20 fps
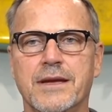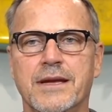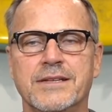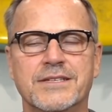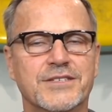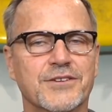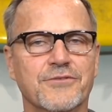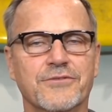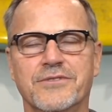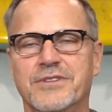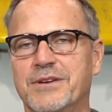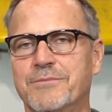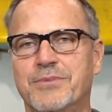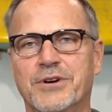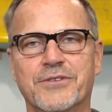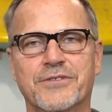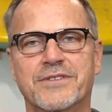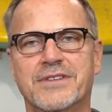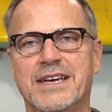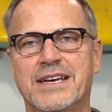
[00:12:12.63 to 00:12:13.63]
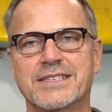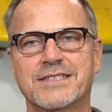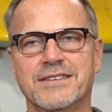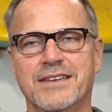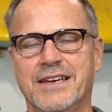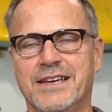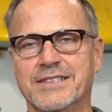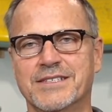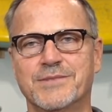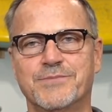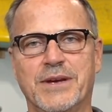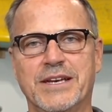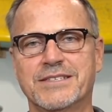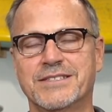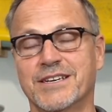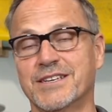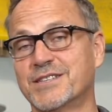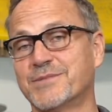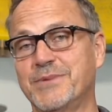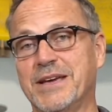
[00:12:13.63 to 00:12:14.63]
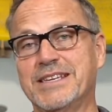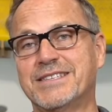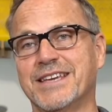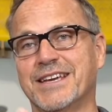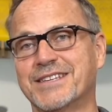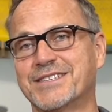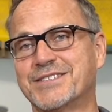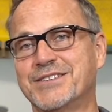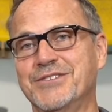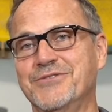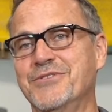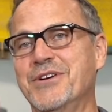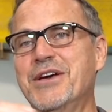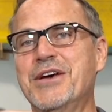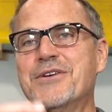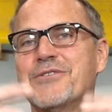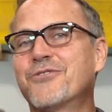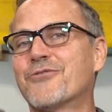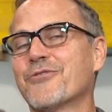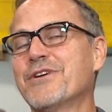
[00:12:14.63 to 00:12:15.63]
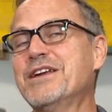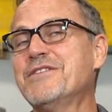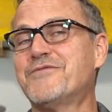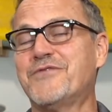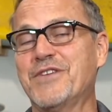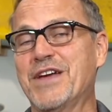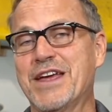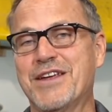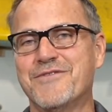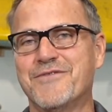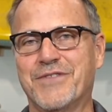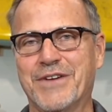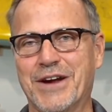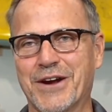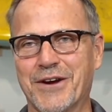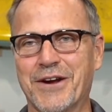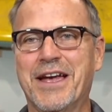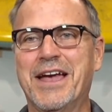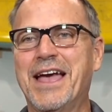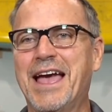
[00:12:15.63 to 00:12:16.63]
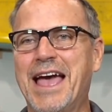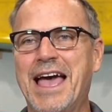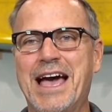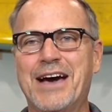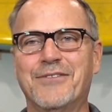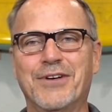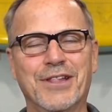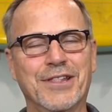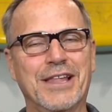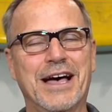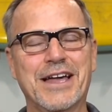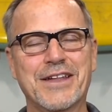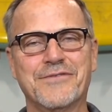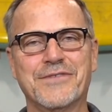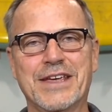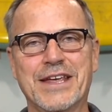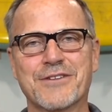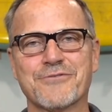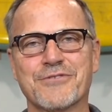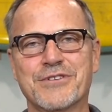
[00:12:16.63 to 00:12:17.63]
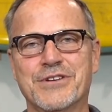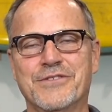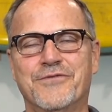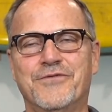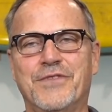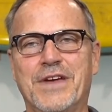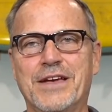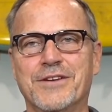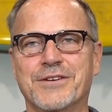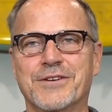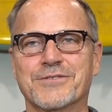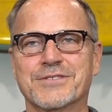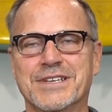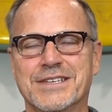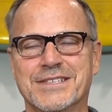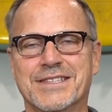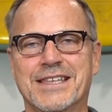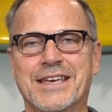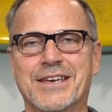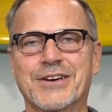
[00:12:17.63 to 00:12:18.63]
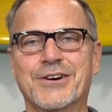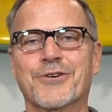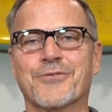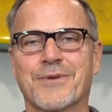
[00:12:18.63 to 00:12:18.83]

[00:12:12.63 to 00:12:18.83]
And certainly both Tesla and SpaceX, SpaceX to great fanfare, have a lot of iterative failures as they go,